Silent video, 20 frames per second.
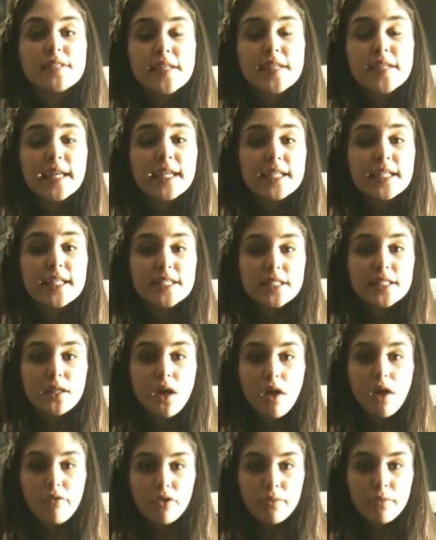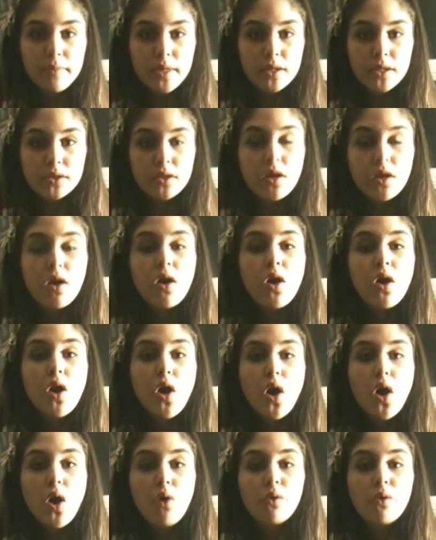The Canadian government
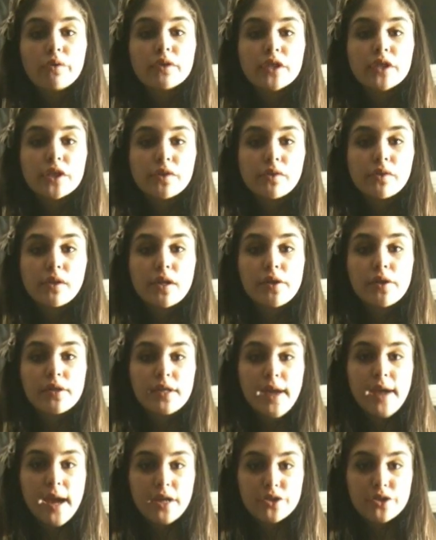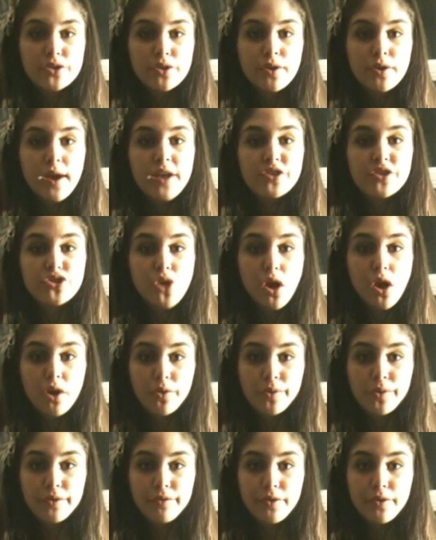owned a nuclear reactor at
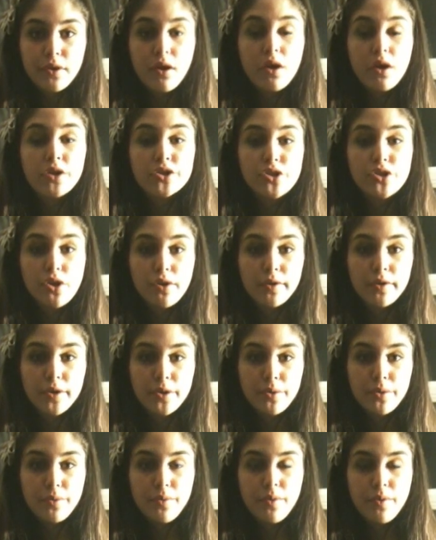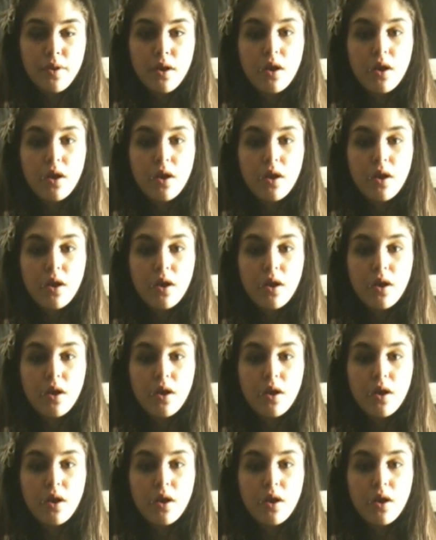Chalk River, Ontario,